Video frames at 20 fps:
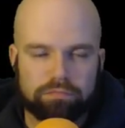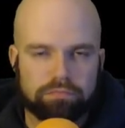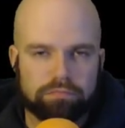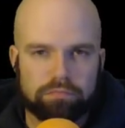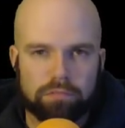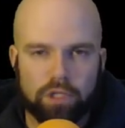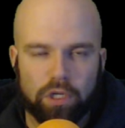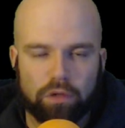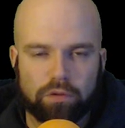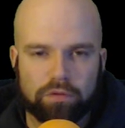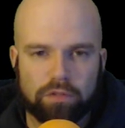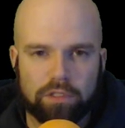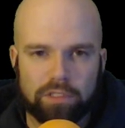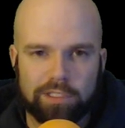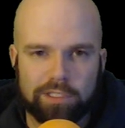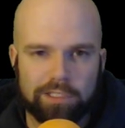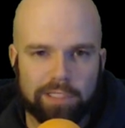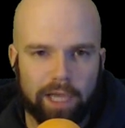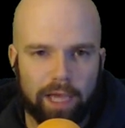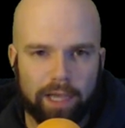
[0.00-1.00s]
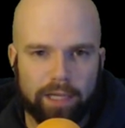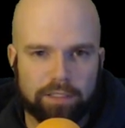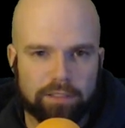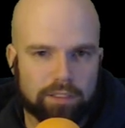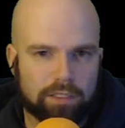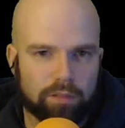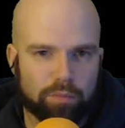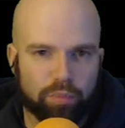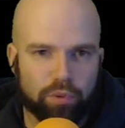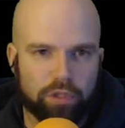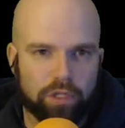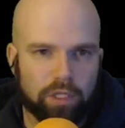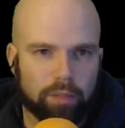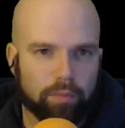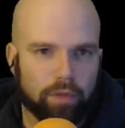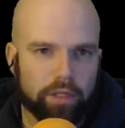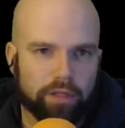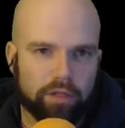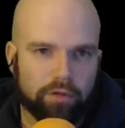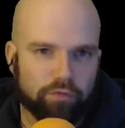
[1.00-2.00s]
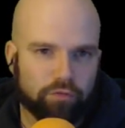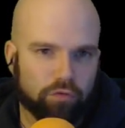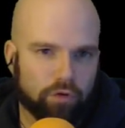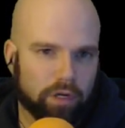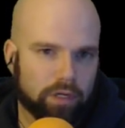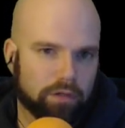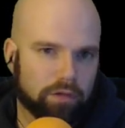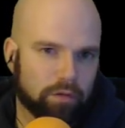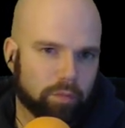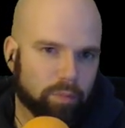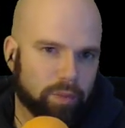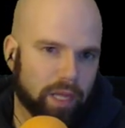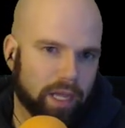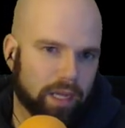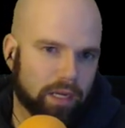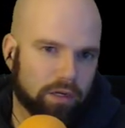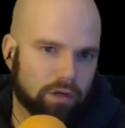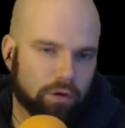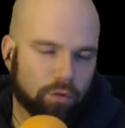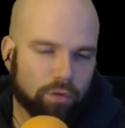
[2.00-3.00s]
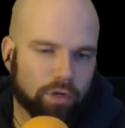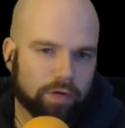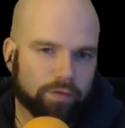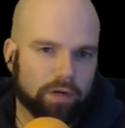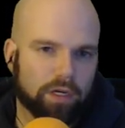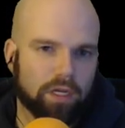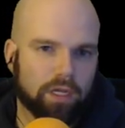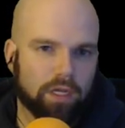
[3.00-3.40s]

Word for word: you know, the stacks, and put them on the front or back or whatever.